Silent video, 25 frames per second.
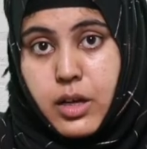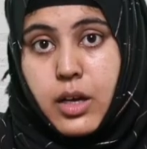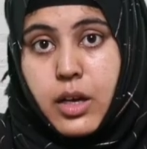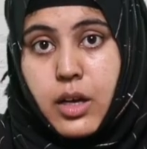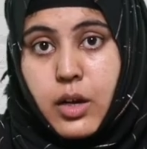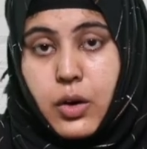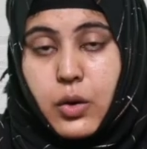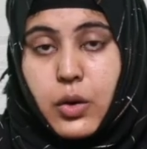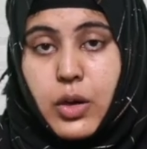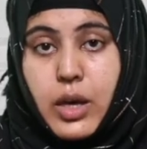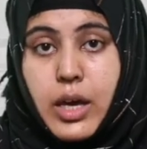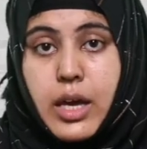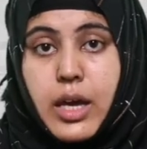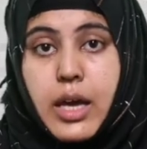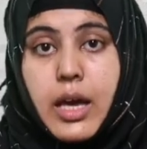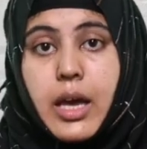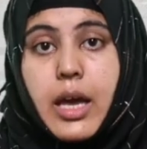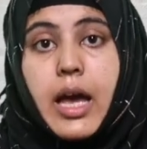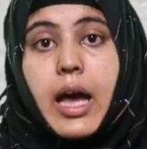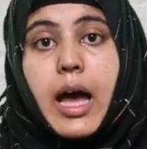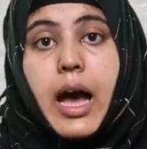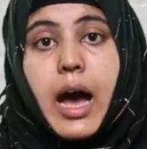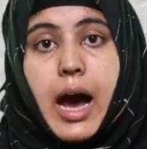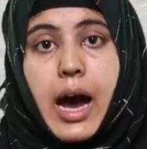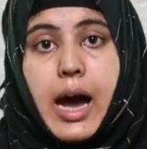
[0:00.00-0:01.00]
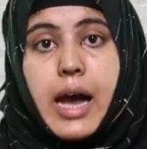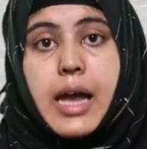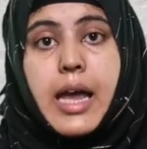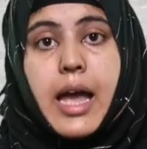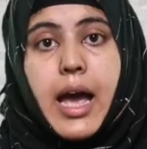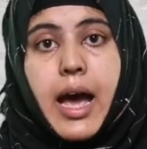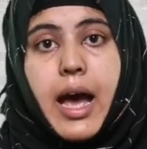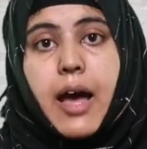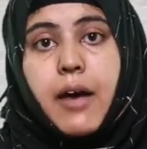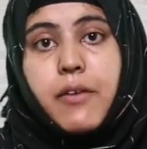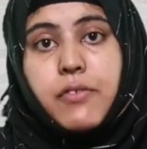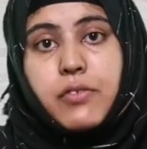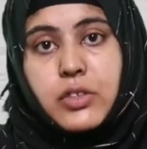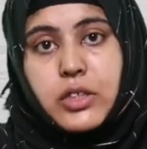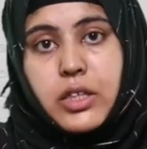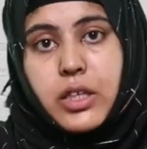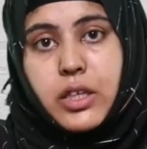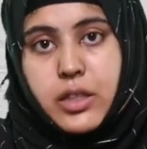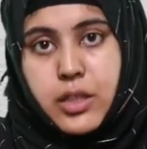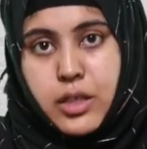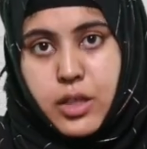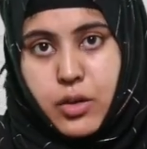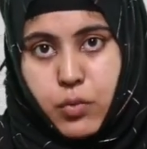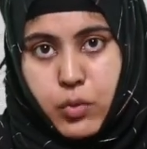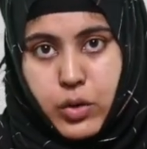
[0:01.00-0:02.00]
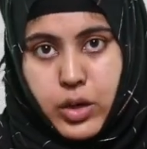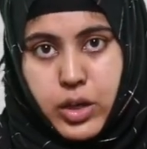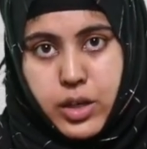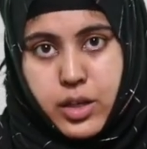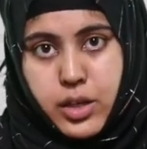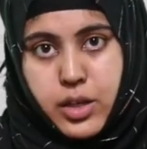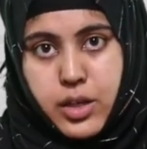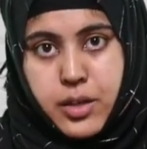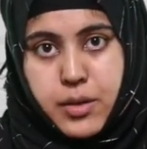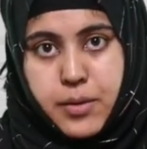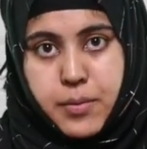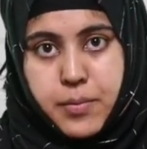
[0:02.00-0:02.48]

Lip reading: okay, I have done the work.